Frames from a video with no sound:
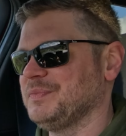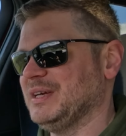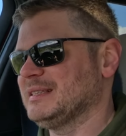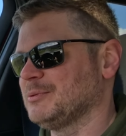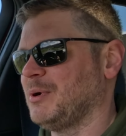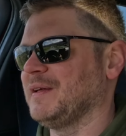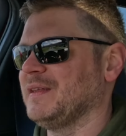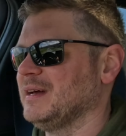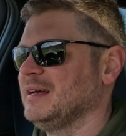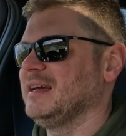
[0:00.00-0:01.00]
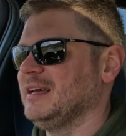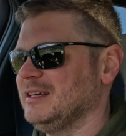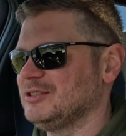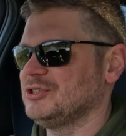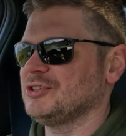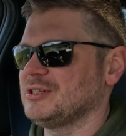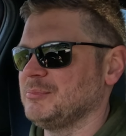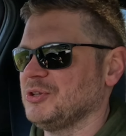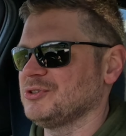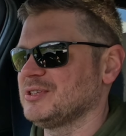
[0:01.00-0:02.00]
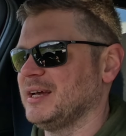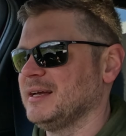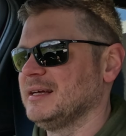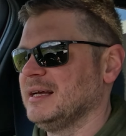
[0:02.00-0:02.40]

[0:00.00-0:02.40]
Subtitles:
This one is just a monster.